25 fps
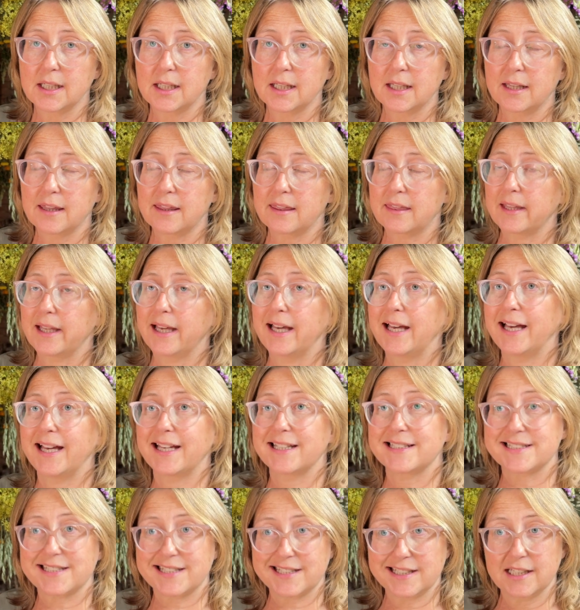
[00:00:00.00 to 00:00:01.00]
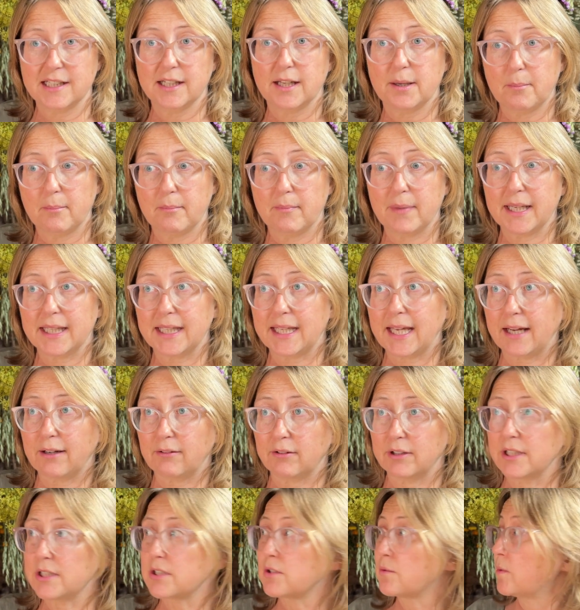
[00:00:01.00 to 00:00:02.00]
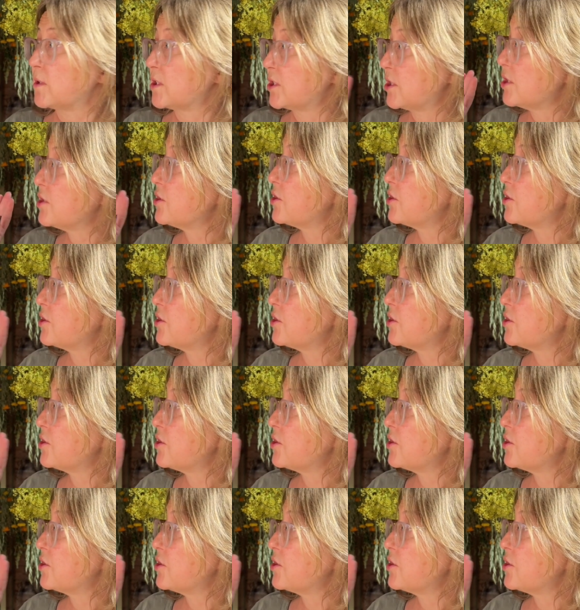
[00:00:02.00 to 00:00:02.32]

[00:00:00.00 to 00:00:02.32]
that my garage, which is